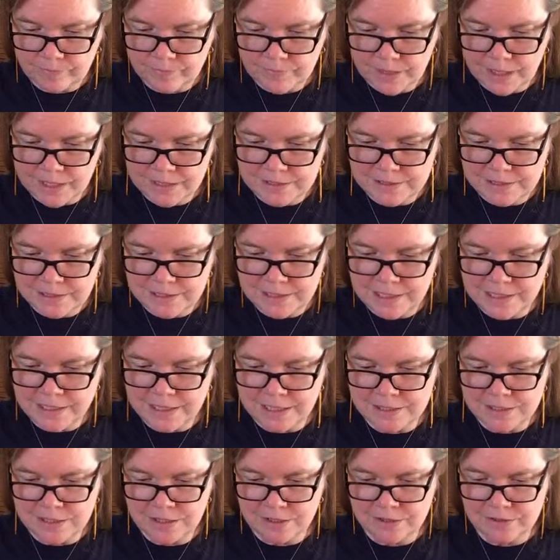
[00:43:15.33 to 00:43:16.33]

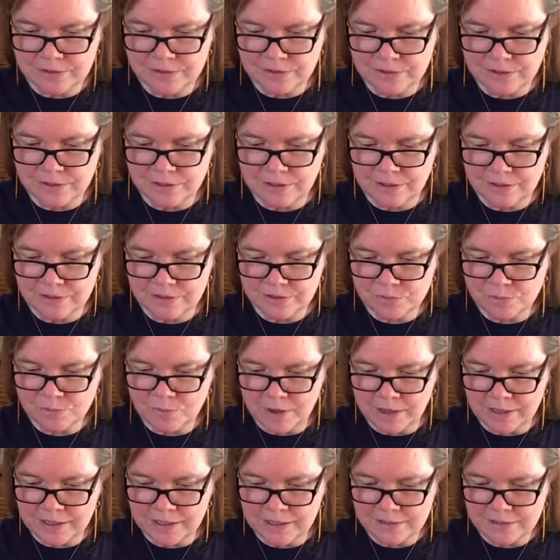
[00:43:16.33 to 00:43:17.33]
Tineke tells
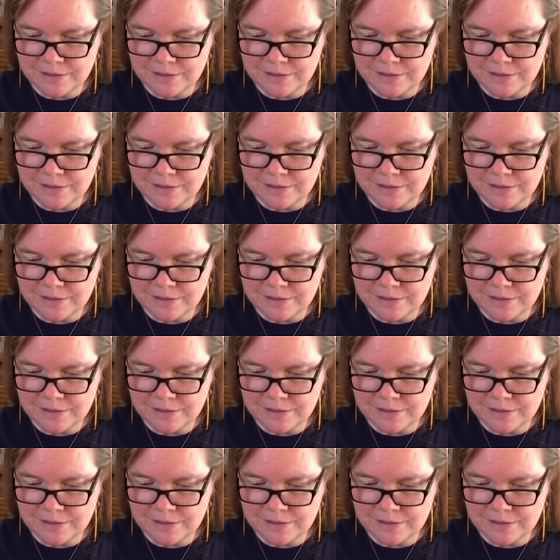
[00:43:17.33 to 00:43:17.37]
Swati,